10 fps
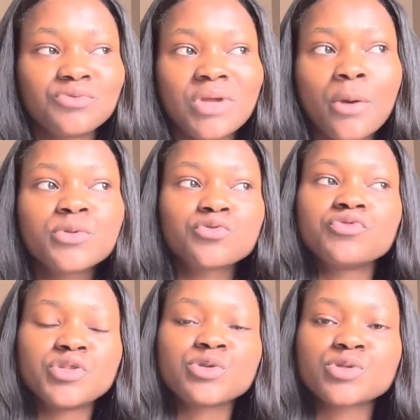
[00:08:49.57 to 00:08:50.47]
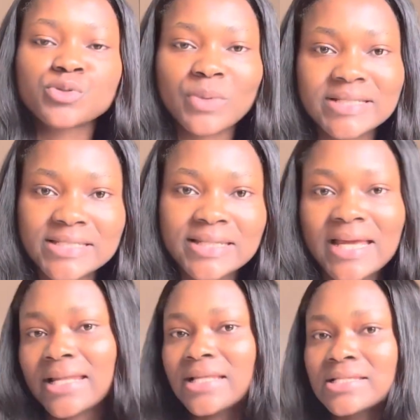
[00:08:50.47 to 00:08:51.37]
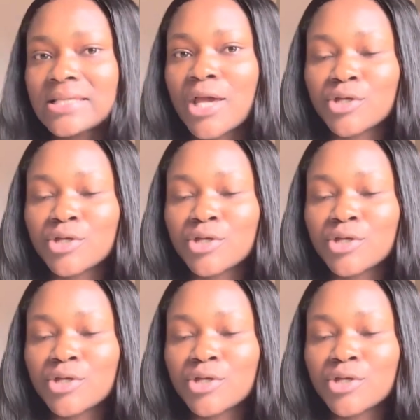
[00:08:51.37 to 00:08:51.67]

helps to reduce sweating, and that is